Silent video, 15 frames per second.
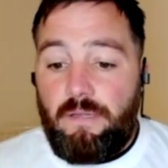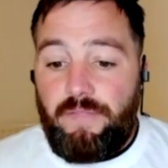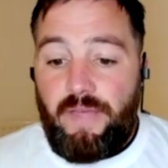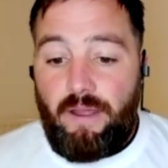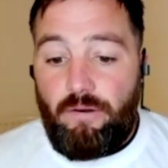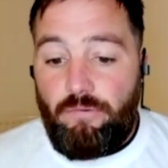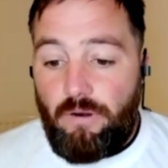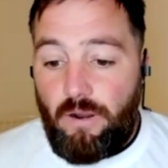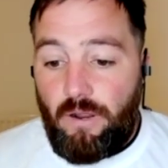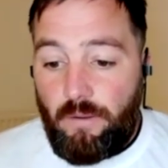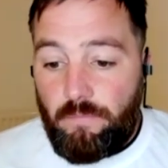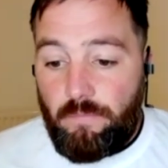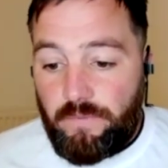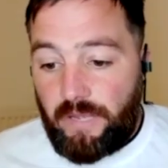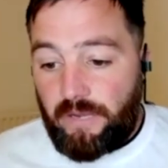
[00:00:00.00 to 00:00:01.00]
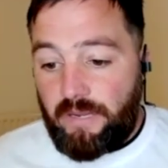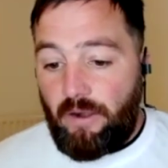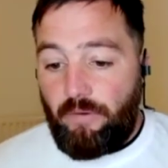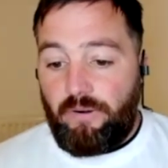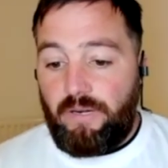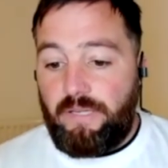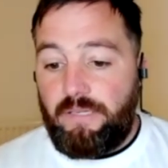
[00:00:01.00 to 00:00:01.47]
They're
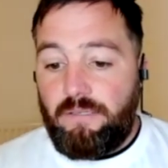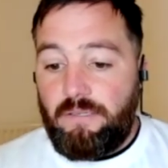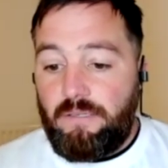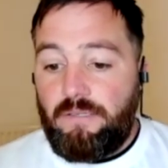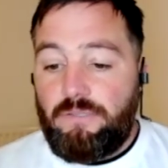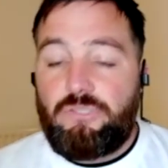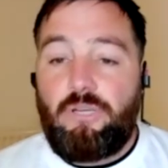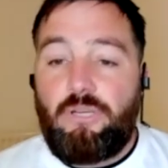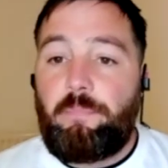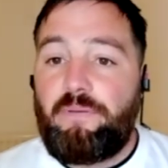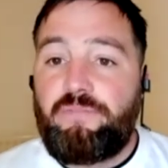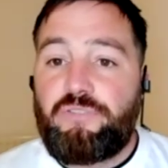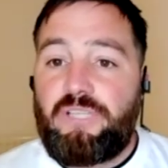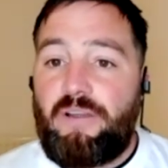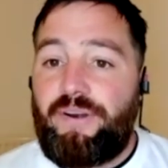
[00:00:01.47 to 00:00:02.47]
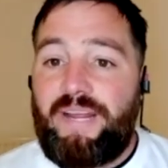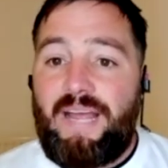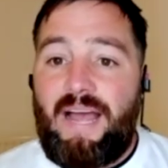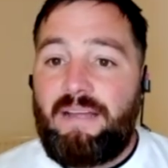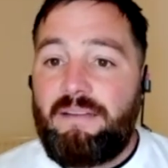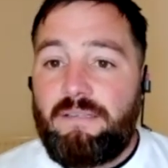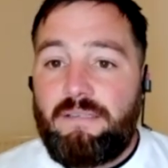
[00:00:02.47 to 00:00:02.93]
currently top of Serie
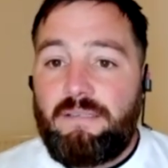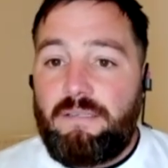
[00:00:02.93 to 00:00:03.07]
A.